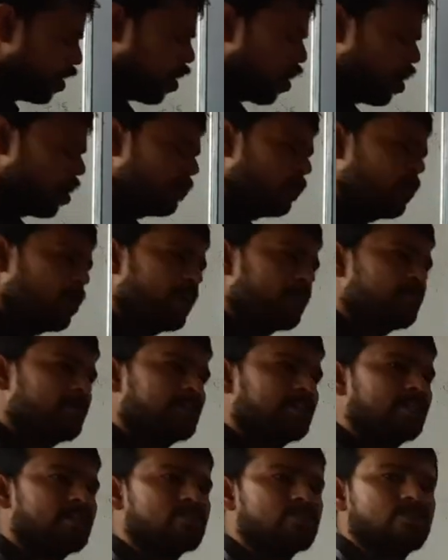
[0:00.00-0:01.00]
oblong
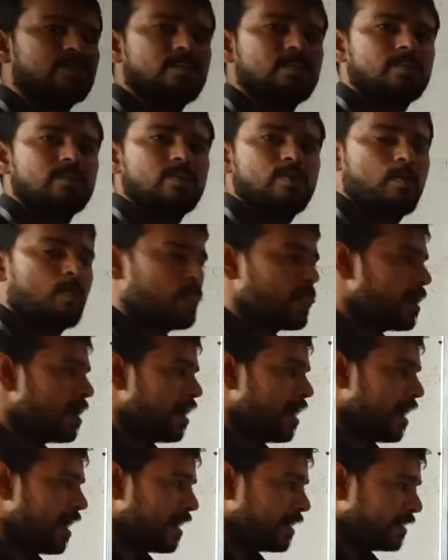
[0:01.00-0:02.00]
method is there,
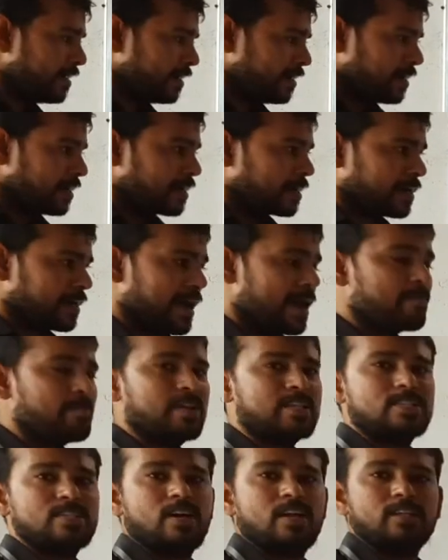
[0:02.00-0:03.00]
and
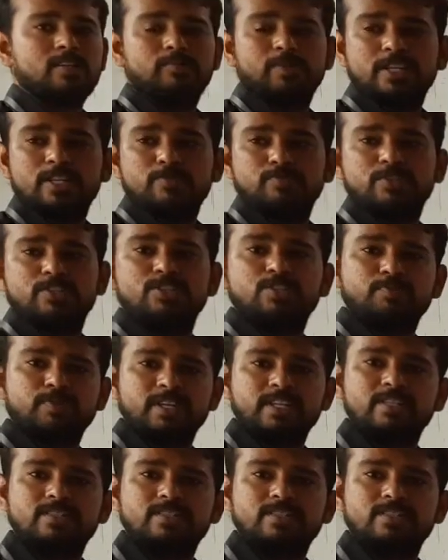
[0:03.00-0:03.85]
Trammell's Archimedes principle is